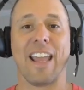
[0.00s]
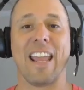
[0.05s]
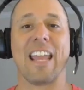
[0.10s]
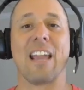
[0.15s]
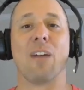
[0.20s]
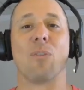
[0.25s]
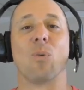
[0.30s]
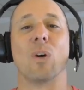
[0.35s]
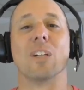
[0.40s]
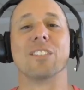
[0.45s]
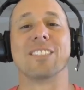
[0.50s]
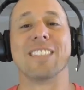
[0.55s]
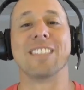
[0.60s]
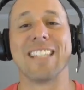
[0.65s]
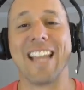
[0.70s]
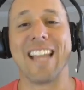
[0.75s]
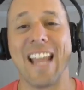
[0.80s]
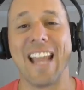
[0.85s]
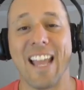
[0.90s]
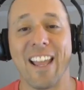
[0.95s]
It was
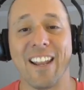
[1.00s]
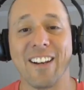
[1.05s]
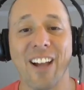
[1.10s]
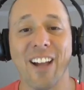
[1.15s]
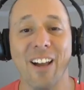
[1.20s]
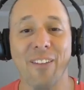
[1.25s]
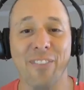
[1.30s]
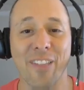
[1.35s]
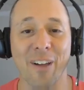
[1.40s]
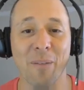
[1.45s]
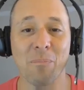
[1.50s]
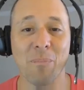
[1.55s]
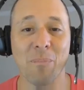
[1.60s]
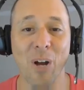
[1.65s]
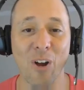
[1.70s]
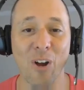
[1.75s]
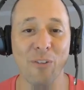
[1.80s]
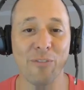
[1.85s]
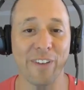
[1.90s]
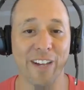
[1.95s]
the end of the
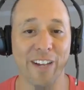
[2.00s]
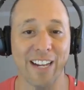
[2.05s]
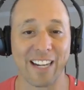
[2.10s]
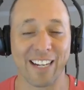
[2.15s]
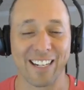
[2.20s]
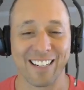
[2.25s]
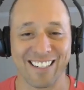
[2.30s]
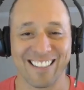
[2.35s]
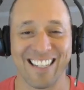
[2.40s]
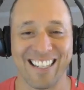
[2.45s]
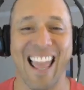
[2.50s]
movie.